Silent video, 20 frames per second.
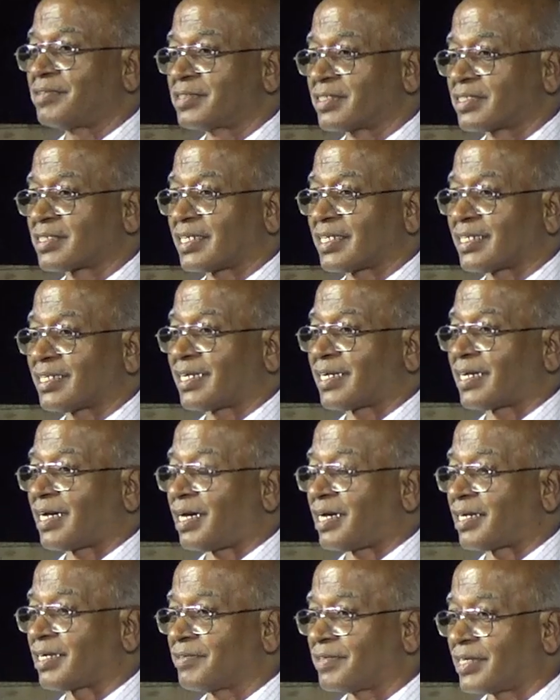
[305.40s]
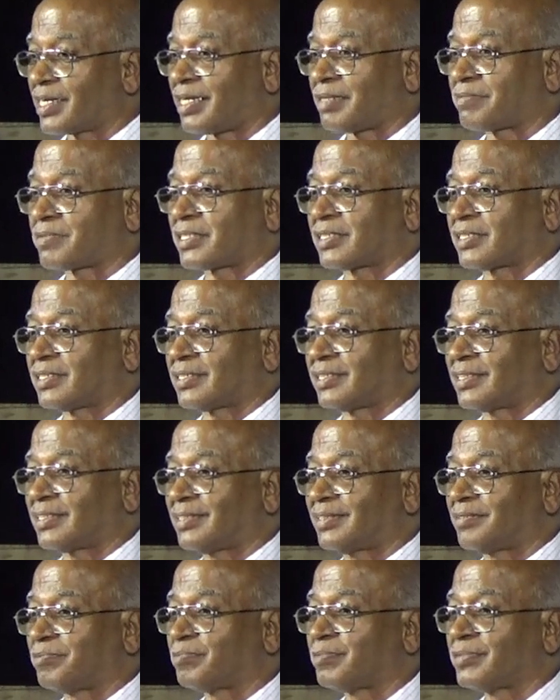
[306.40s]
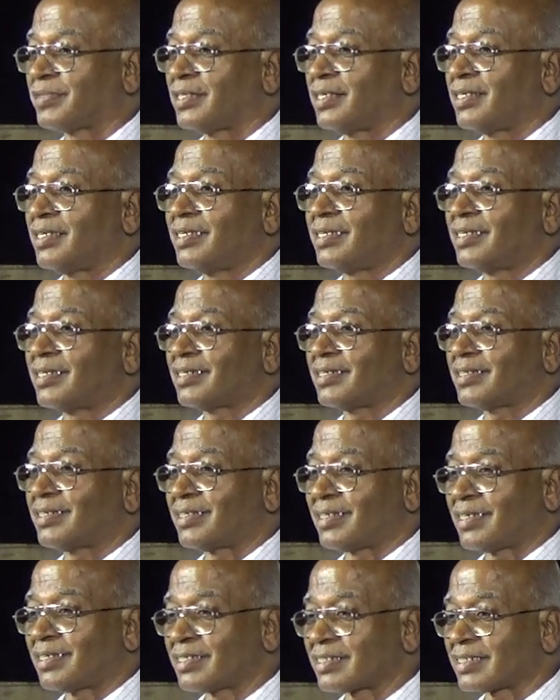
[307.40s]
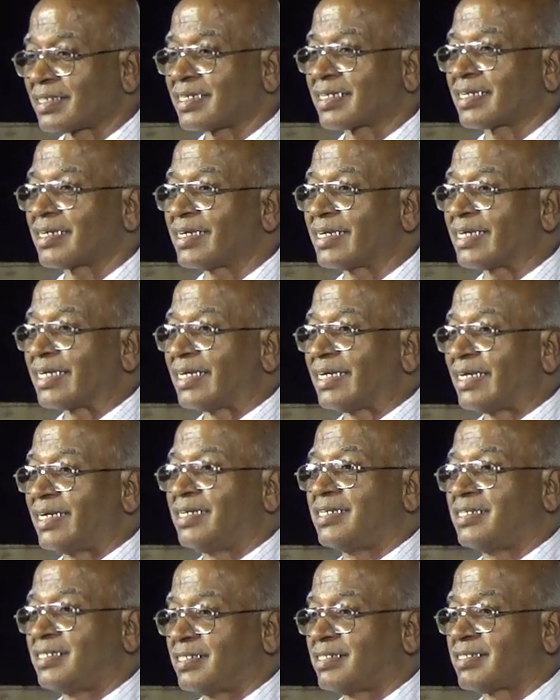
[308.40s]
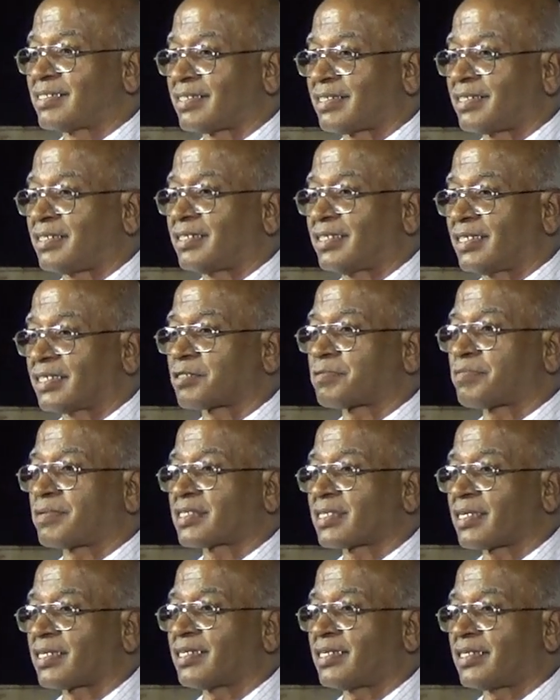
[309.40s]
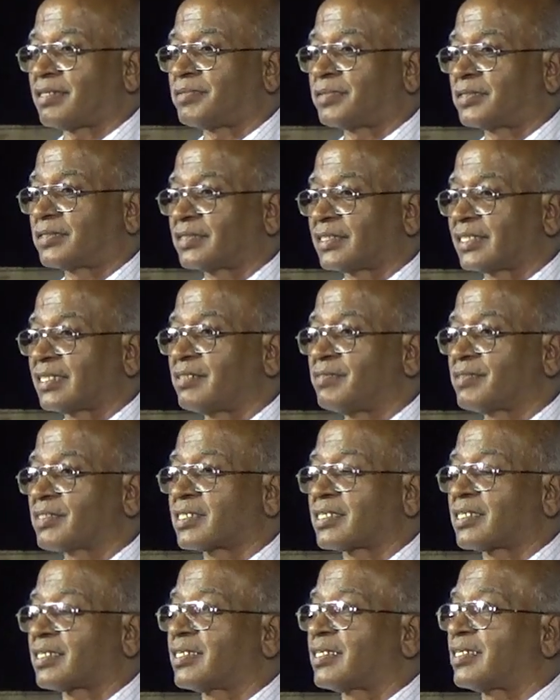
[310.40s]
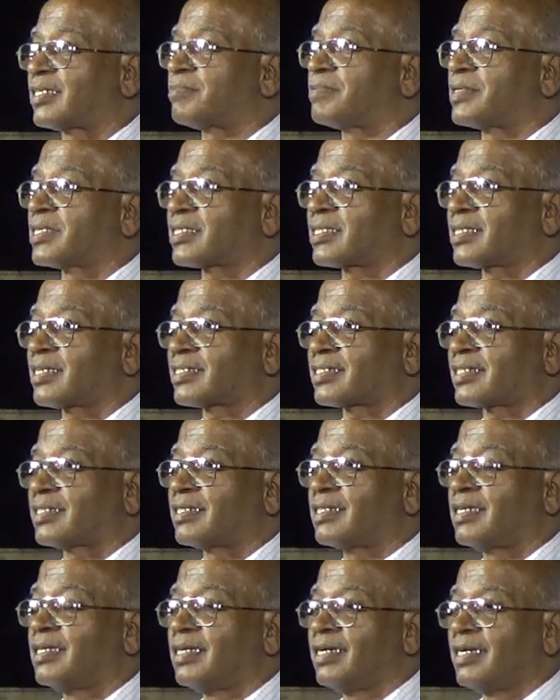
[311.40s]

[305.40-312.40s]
would say that even after the uncertainty ends, especially about the university administration,